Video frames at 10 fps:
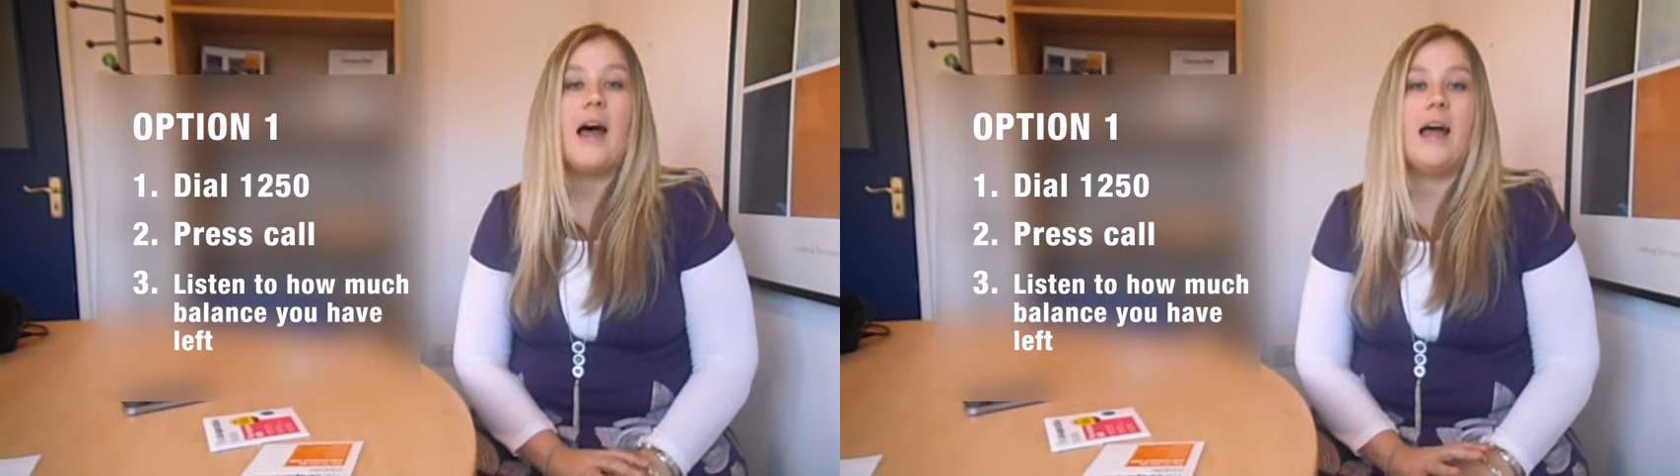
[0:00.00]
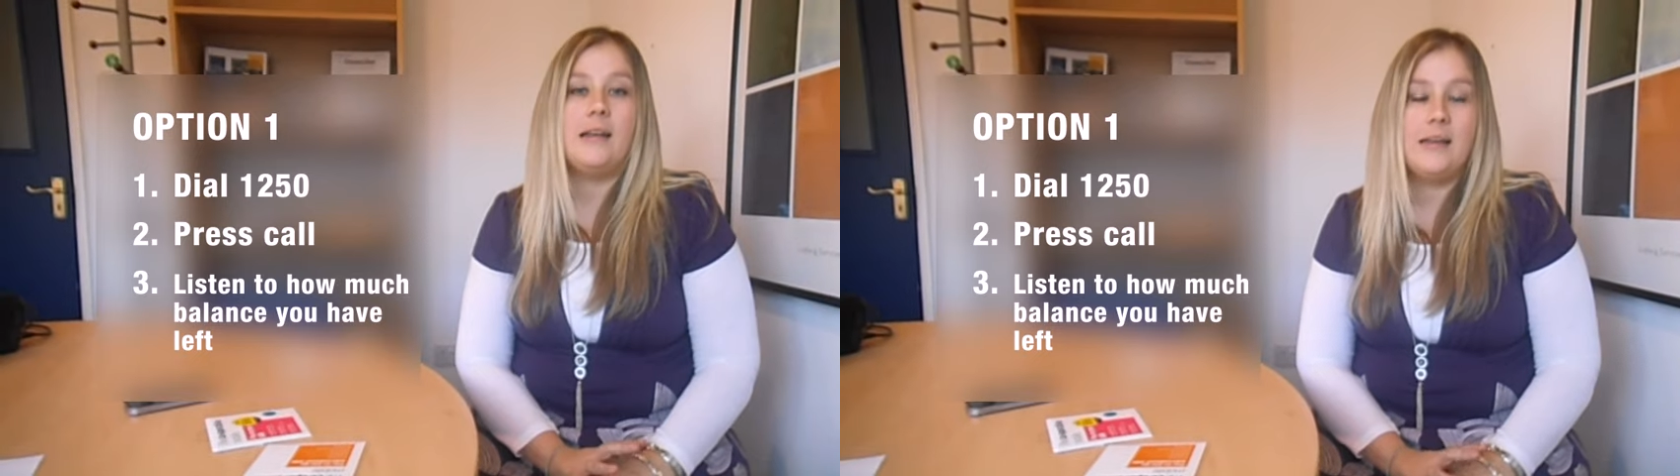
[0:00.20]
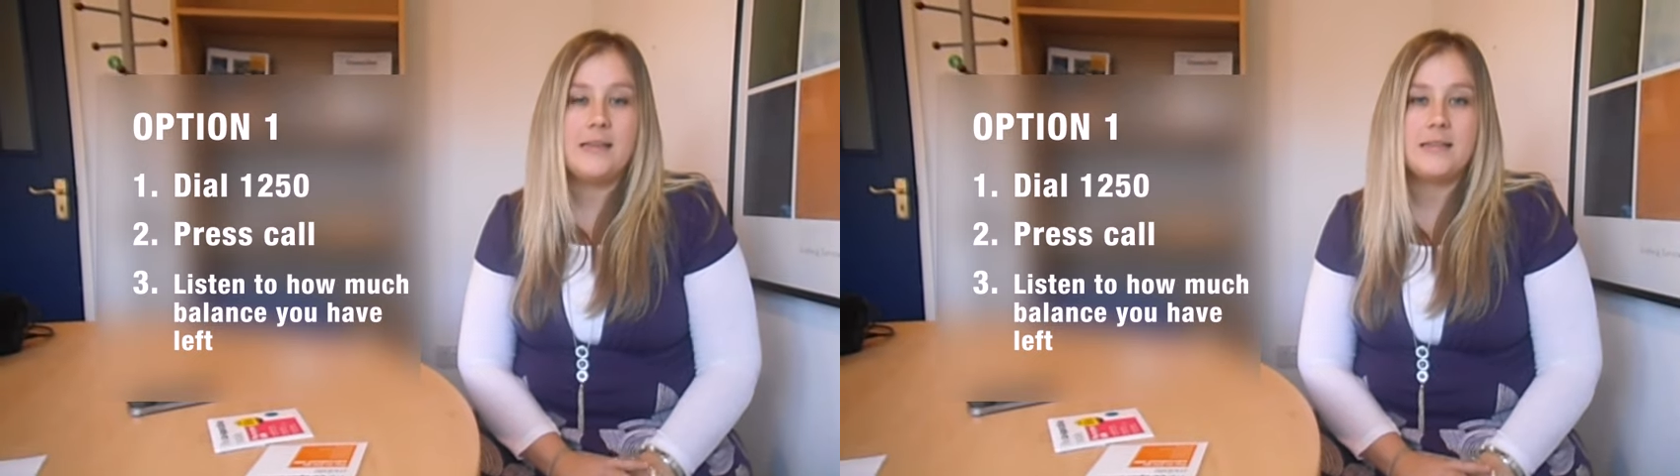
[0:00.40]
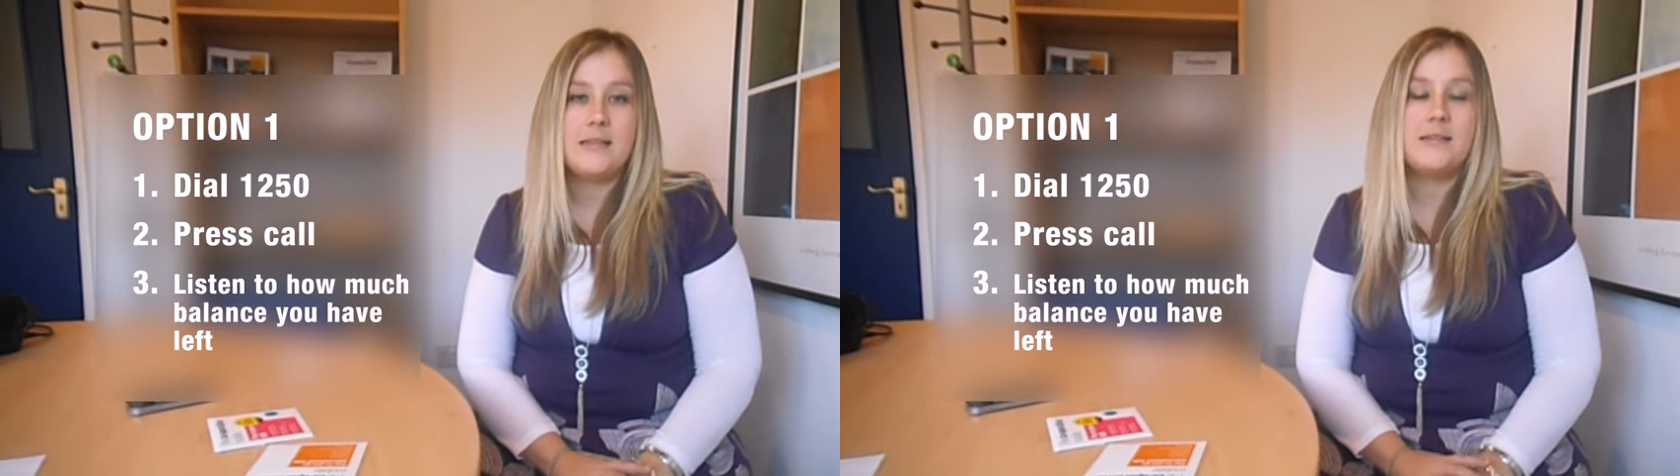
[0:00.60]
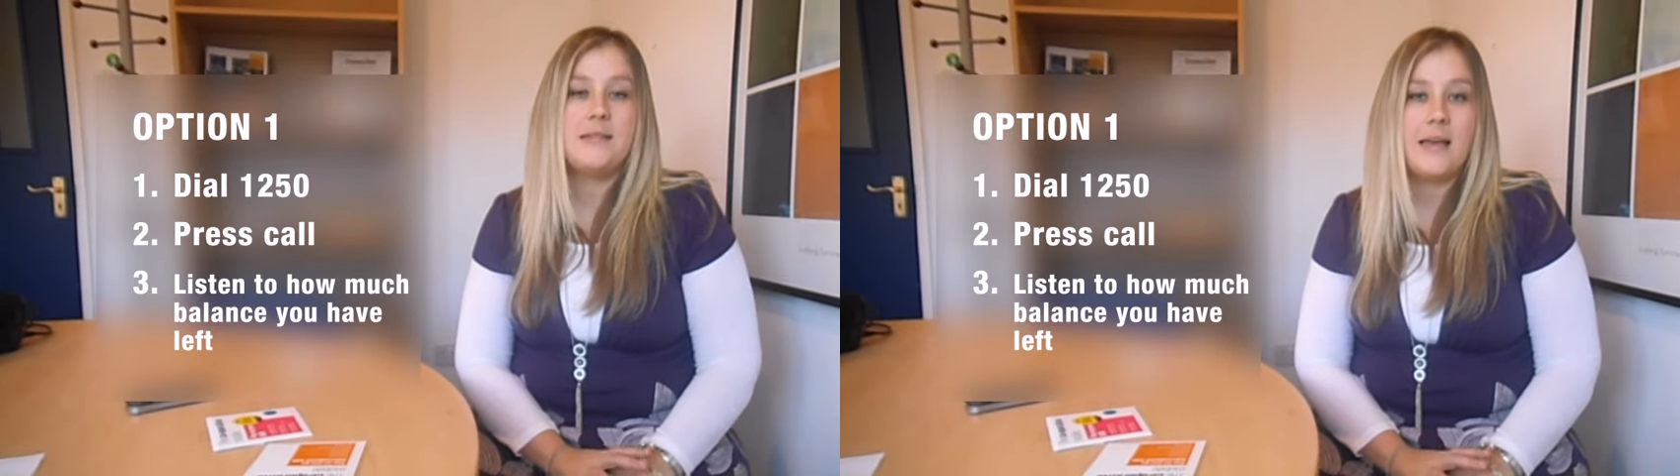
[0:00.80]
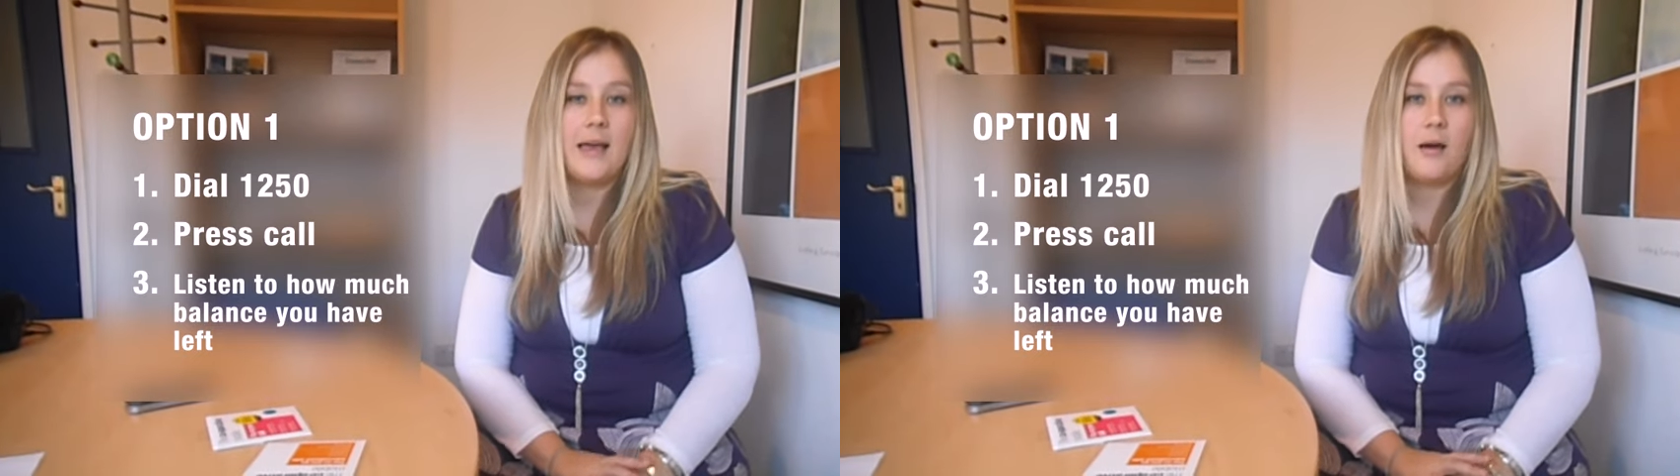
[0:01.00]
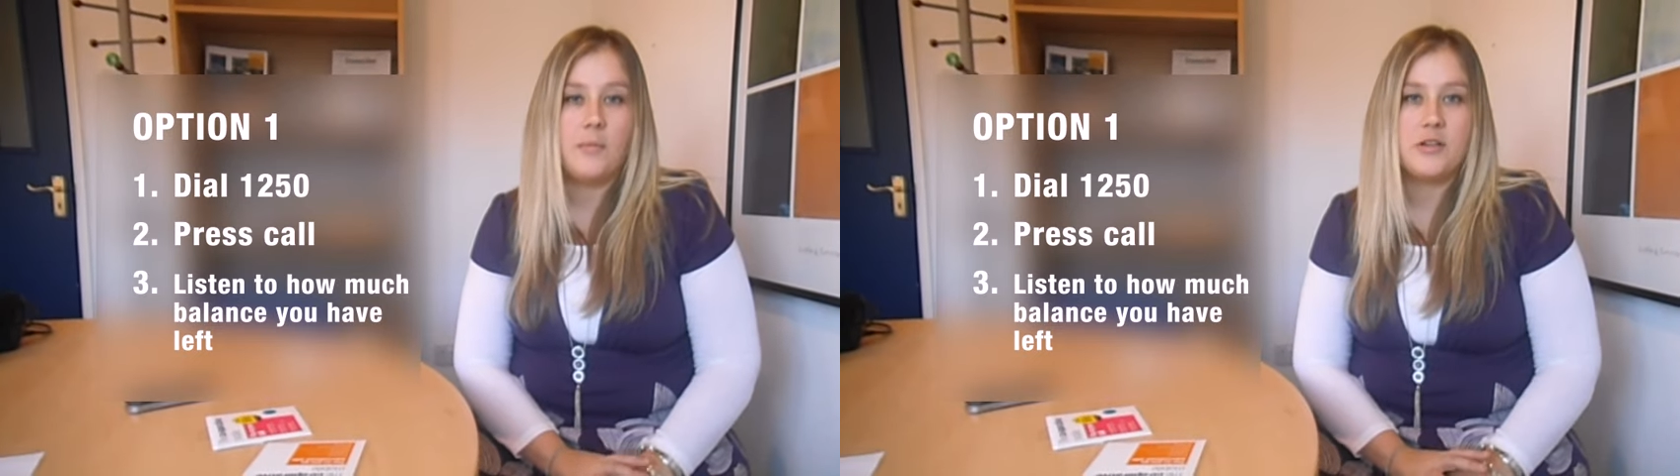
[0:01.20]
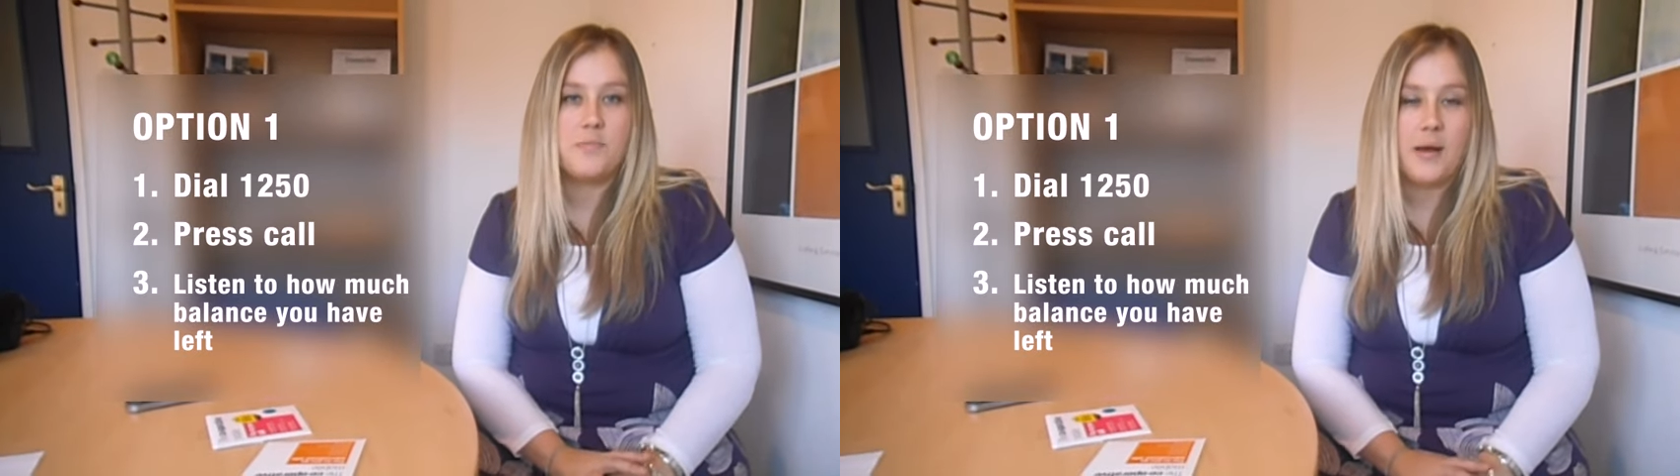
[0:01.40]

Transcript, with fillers: and listen to how much